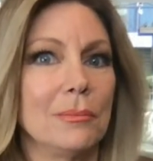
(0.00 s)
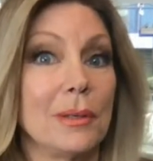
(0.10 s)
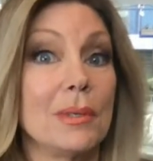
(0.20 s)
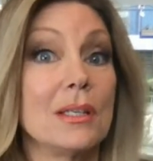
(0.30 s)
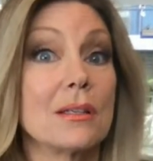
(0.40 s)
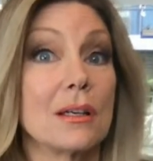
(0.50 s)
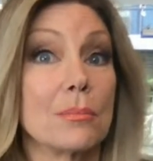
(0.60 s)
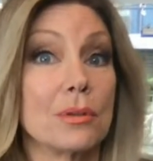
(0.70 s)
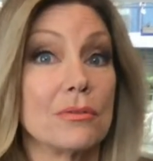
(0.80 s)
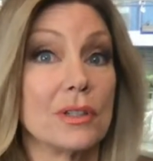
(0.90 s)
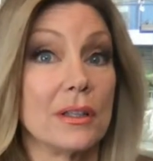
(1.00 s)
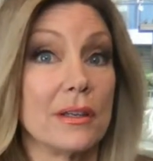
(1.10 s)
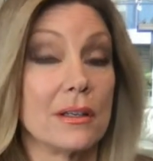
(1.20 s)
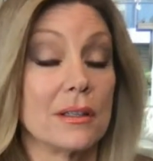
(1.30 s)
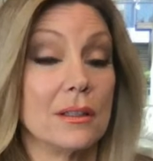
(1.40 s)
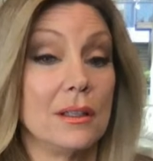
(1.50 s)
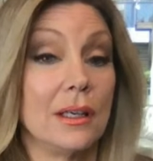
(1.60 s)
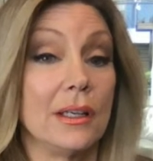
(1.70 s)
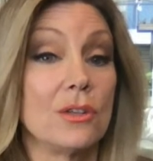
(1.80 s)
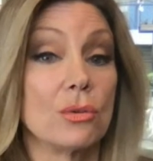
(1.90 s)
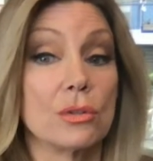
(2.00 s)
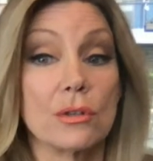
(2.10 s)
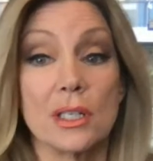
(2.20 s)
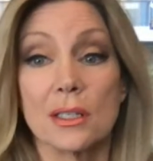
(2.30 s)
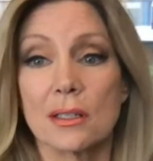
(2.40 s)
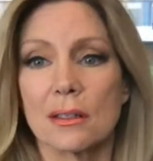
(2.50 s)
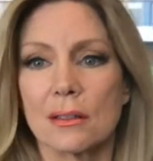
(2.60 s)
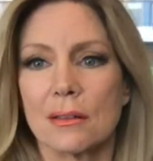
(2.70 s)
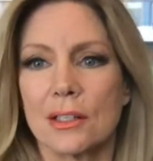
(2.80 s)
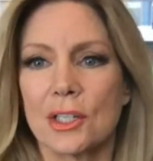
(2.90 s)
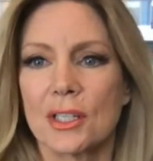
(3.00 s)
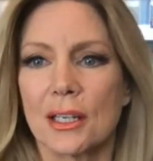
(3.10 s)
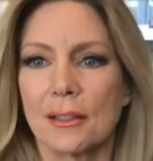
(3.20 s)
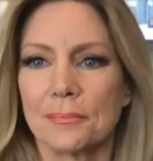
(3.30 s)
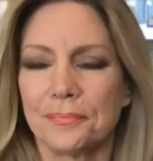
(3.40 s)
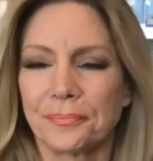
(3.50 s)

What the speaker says: Maybe he's got a profile there and he told you he doesn't. Just saying.